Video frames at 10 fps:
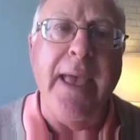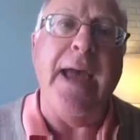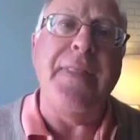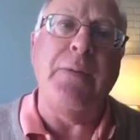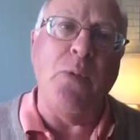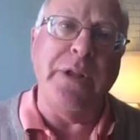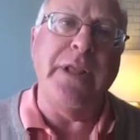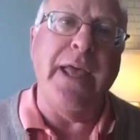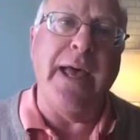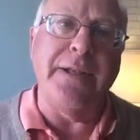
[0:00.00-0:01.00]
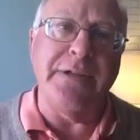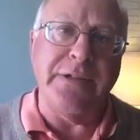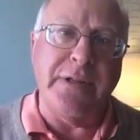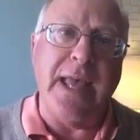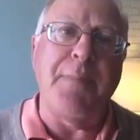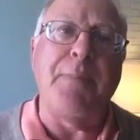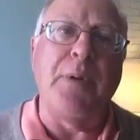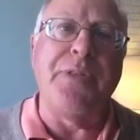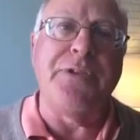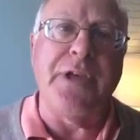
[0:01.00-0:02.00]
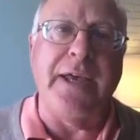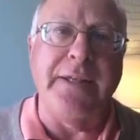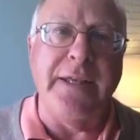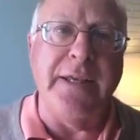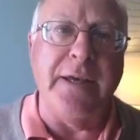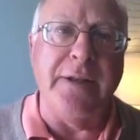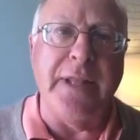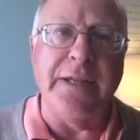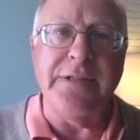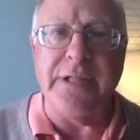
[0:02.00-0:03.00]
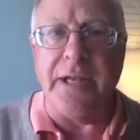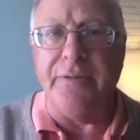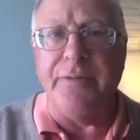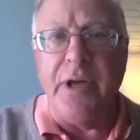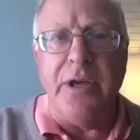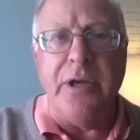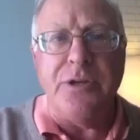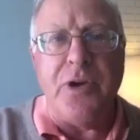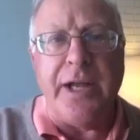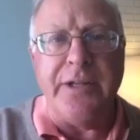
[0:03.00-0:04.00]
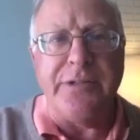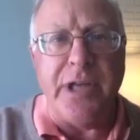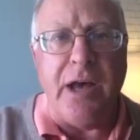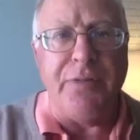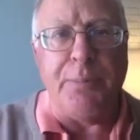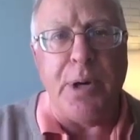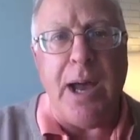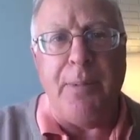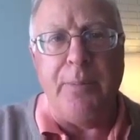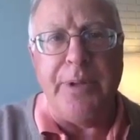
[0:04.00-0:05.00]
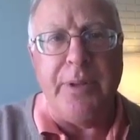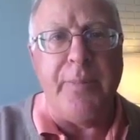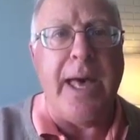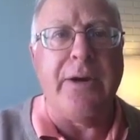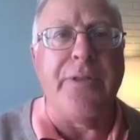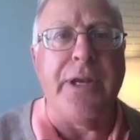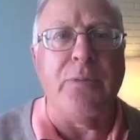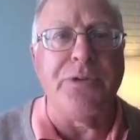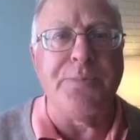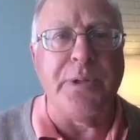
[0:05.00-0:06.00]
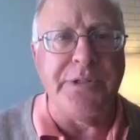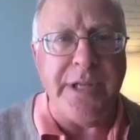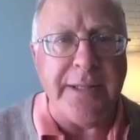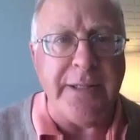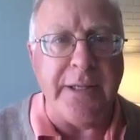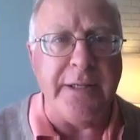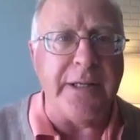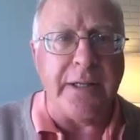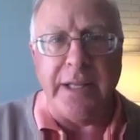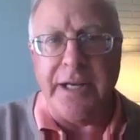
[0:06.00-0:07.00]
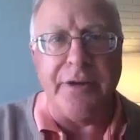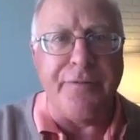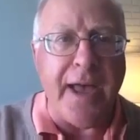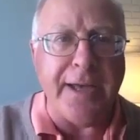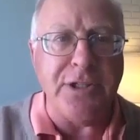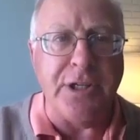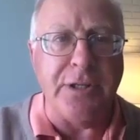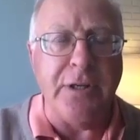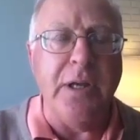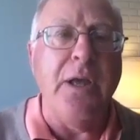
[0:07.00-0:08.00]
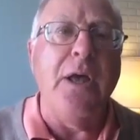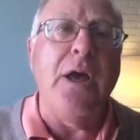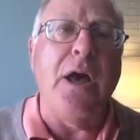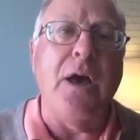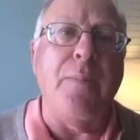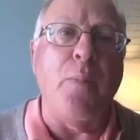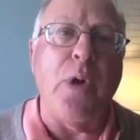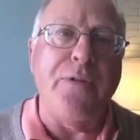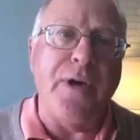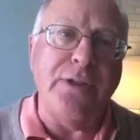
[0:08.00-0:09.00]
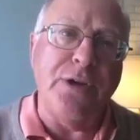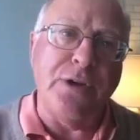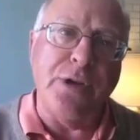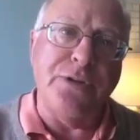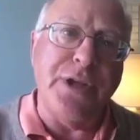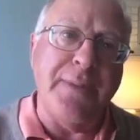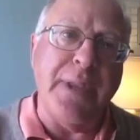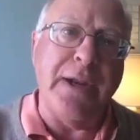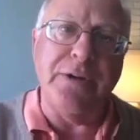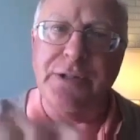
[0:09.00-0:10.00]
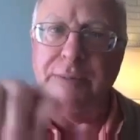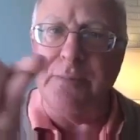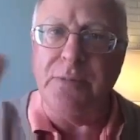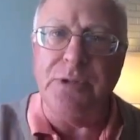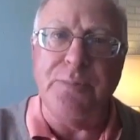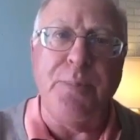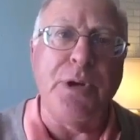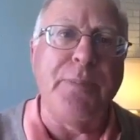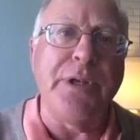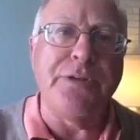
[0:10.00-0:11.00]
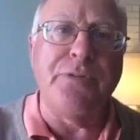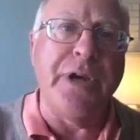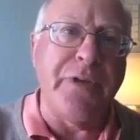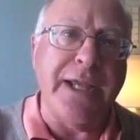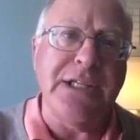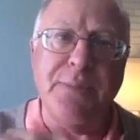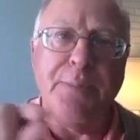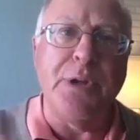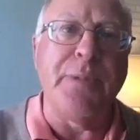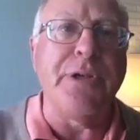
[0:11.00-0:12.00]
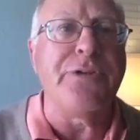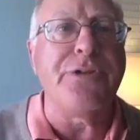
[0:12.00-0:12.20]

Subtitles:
And then one day I just came up with this idea that instead of trying to solve the problem in the manner that it was presented in a linear fashion, what if I took those same letters and just rearranged them and put them in a